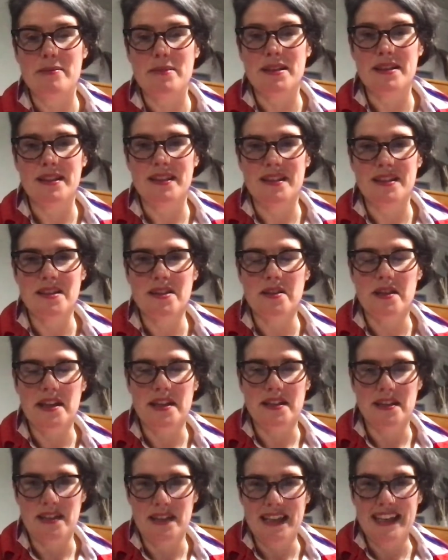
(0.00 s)
in in,
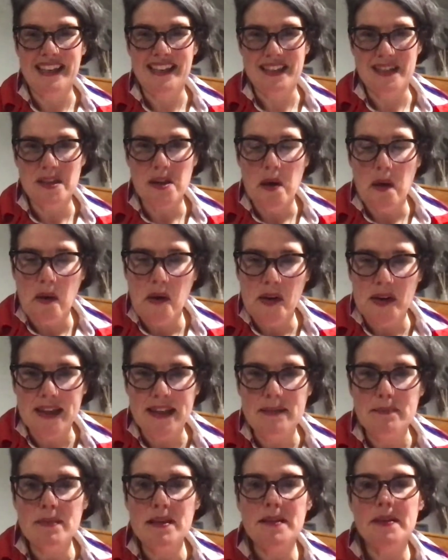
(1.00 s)
in, in
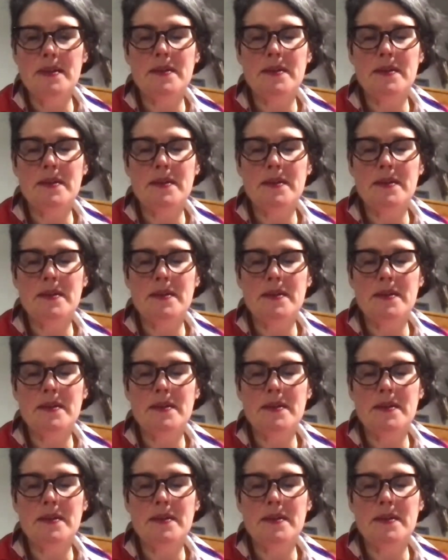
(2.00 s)
time.